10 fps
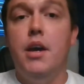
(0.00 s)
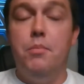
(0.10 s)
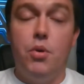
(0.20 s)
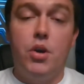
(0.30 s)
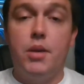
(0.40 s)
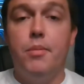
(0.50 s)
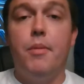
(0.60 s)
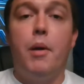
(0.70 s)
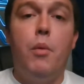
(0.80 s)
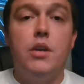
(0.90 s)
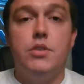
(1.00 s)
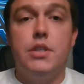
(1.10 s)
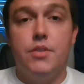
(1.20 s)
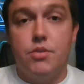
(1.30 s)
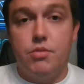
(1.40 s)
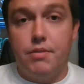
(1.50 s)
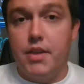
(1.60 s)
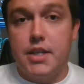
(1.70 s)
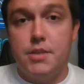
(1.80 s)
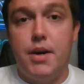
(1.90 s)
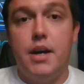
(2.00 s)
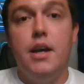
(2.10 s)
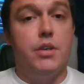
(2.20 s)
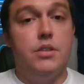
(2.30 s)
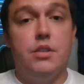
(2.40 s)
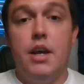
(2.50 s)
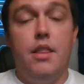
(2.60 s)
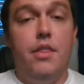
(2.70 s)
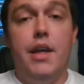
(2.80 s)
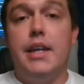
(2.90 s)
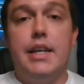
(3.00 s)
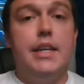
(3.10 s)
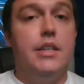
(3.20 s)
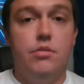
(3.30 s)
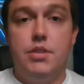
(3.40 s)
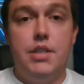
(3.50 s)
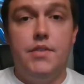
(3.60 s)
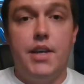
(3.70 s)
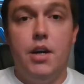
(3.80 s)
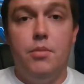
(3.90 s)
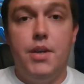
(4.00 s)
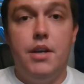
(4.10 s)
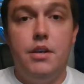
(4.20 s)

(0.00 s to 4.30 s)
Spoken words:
and putting him in my wide receiver 3 flex spot because they need the receiving help there.